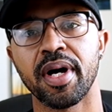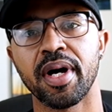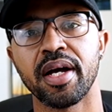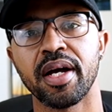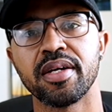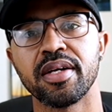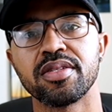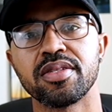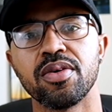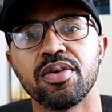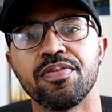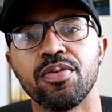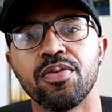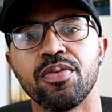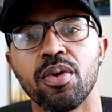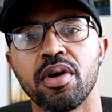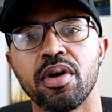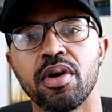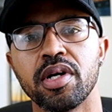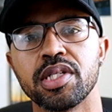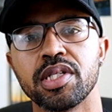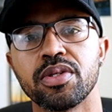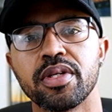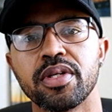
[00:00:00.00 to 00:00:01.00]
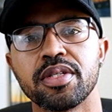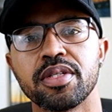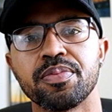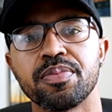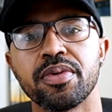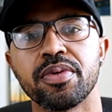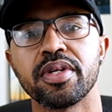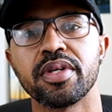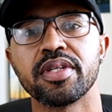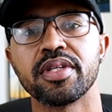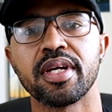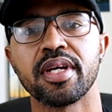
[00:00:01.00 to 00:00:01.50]
ISO 400 is
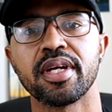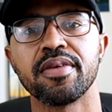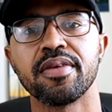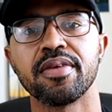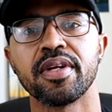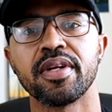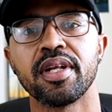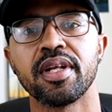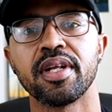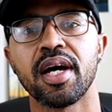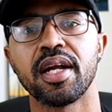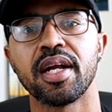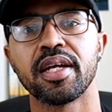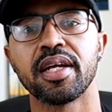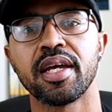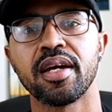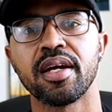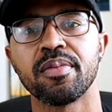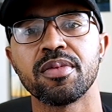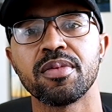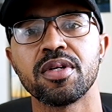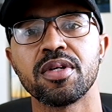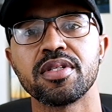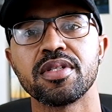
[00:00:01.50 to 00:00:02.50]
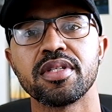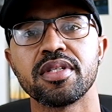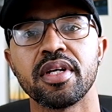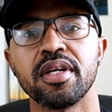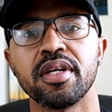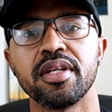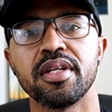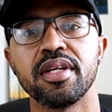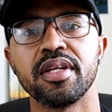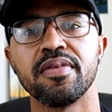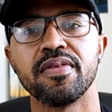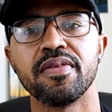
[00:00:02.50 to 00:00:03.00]
pretty safe in a lot of cameras,
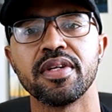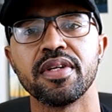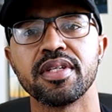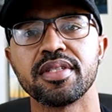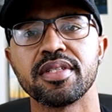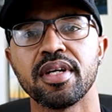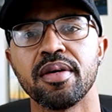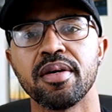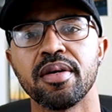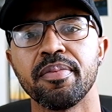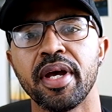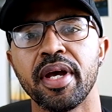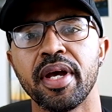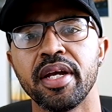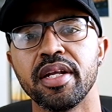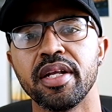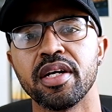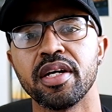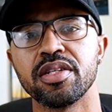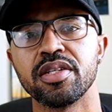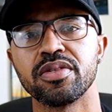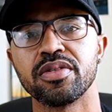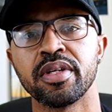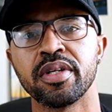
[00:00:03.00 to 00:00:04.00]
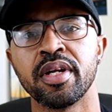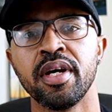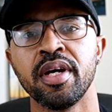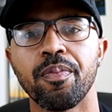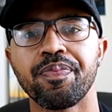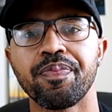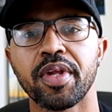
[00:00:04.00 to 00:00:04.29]
and even in some 800.